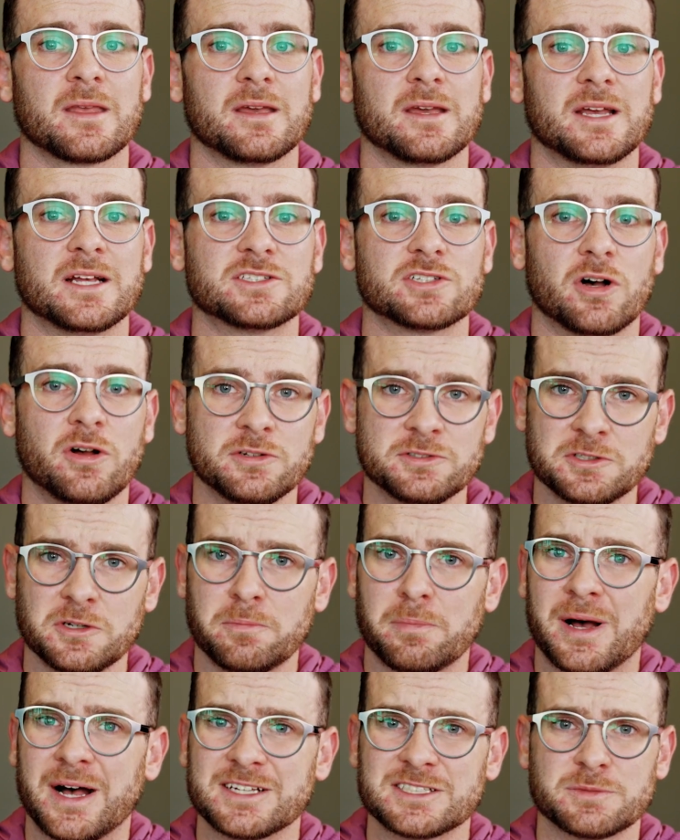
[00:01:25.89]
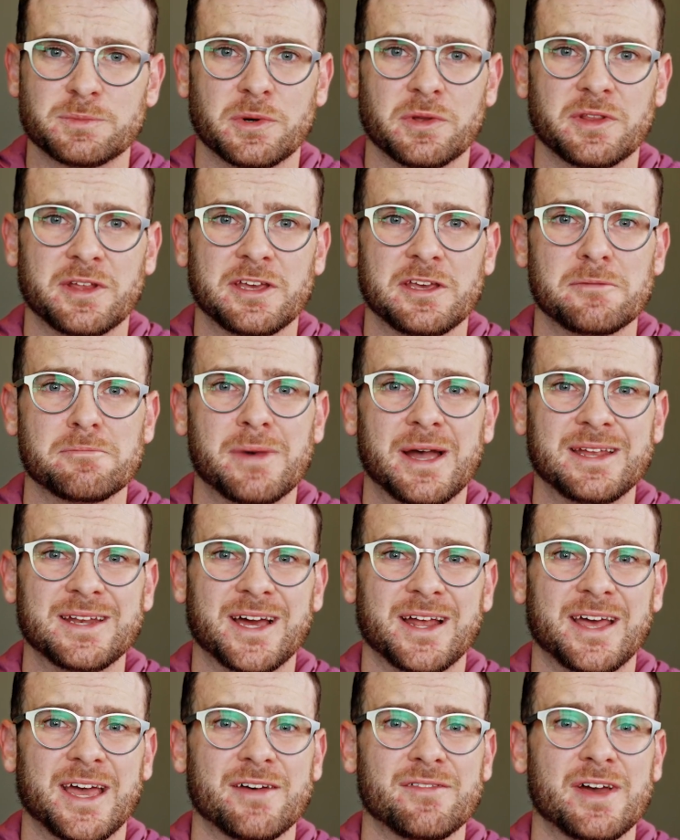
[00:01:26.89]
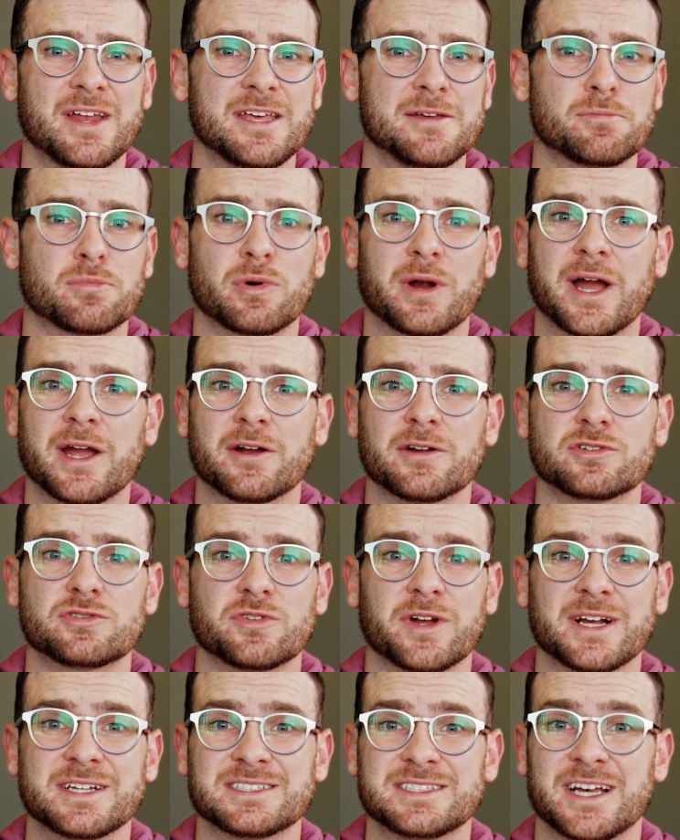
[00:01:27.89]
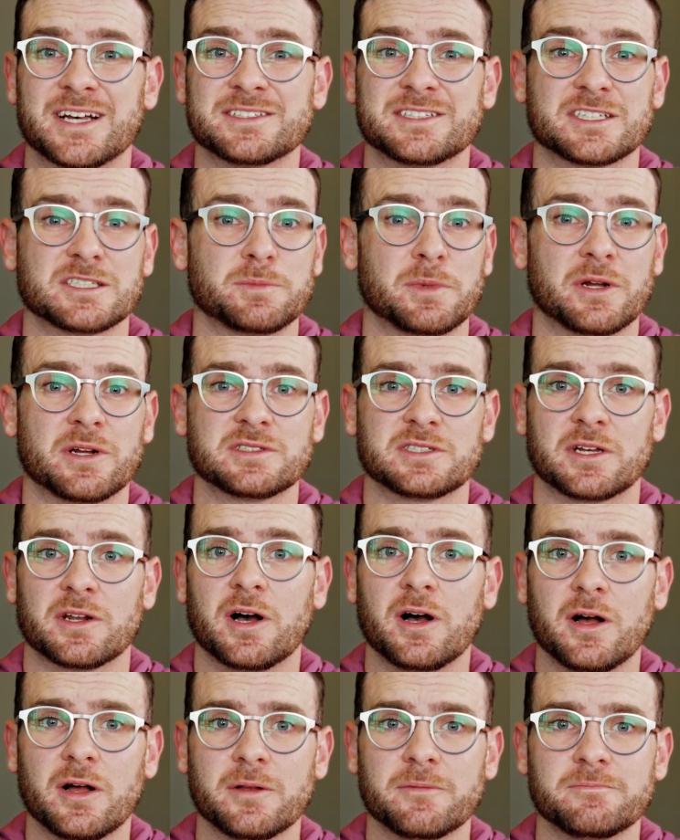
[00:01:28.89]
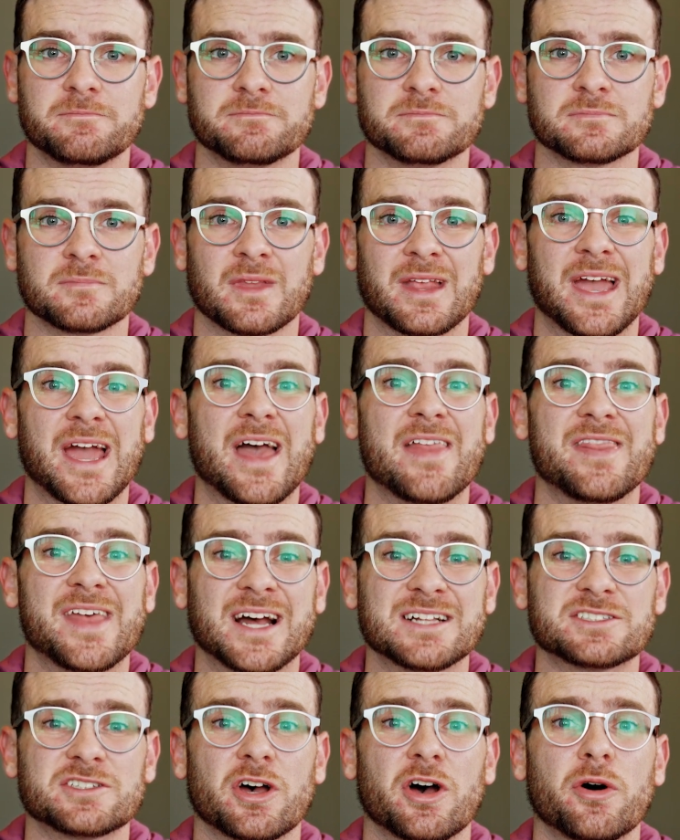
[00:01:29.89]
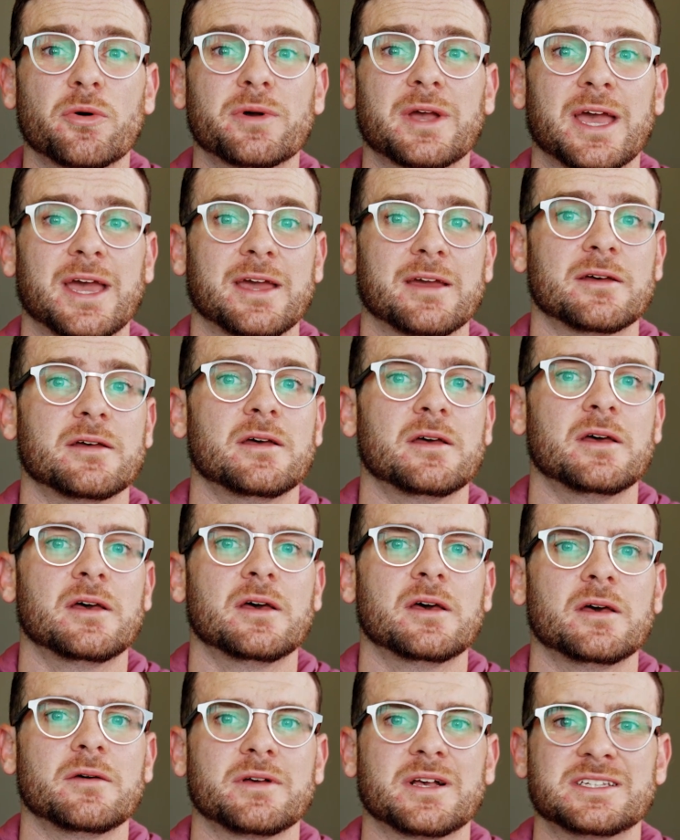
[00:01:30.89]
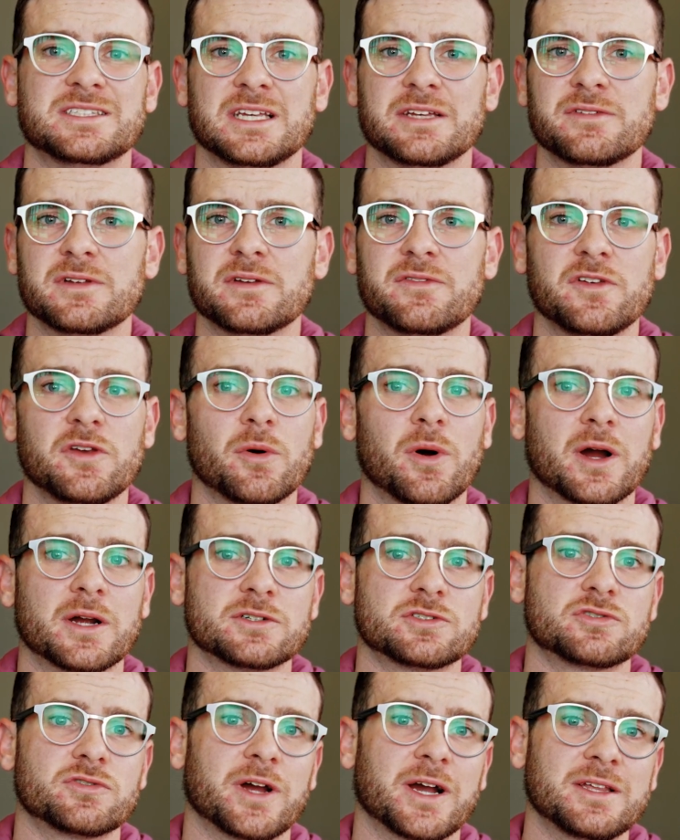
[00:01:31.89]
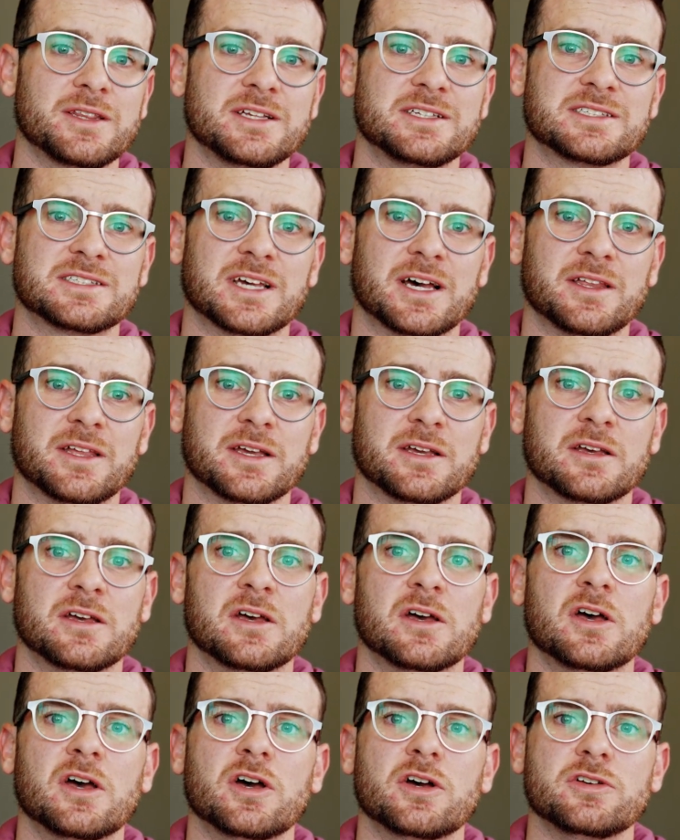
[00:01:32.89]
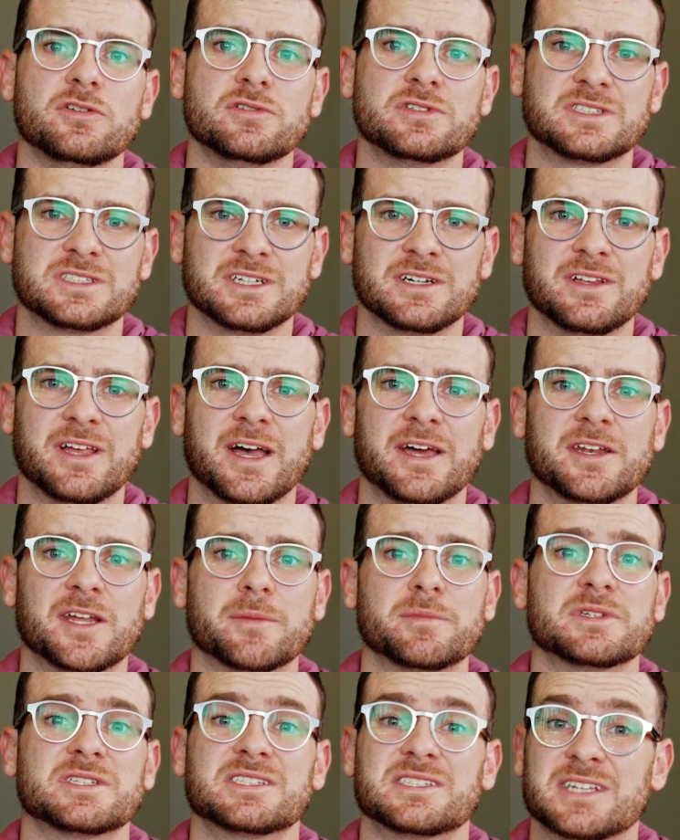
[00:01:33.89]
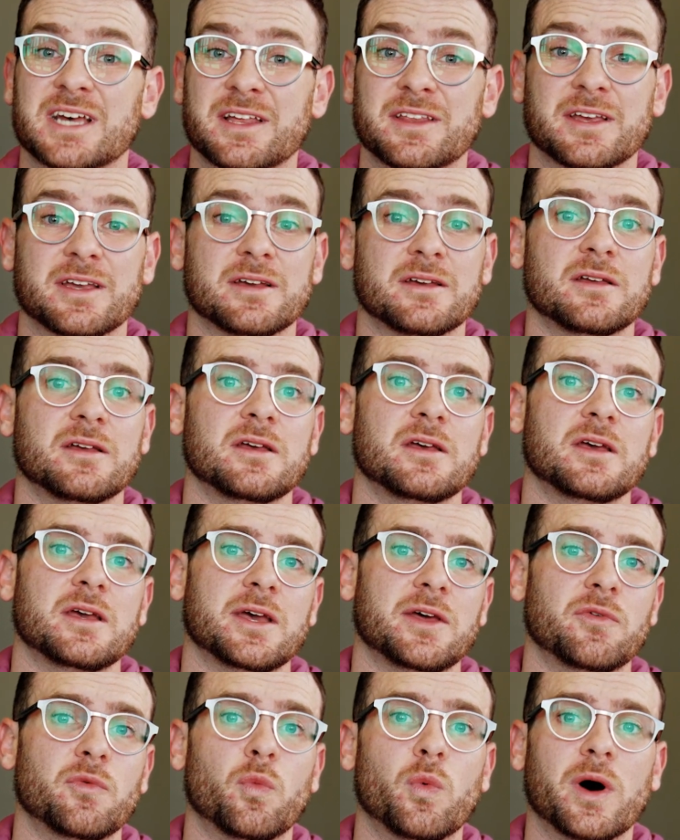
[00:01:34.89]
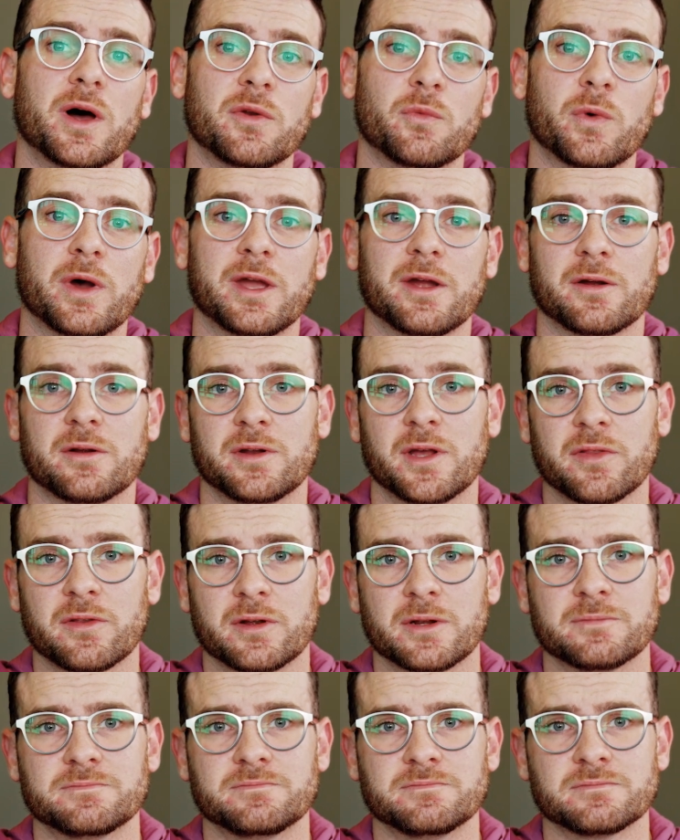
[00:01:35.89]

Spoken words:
It's also possible that you might not have any prior direct sales experience at all, and that's okay, because even if you aren't directly selling, you still end up selling in one way or another.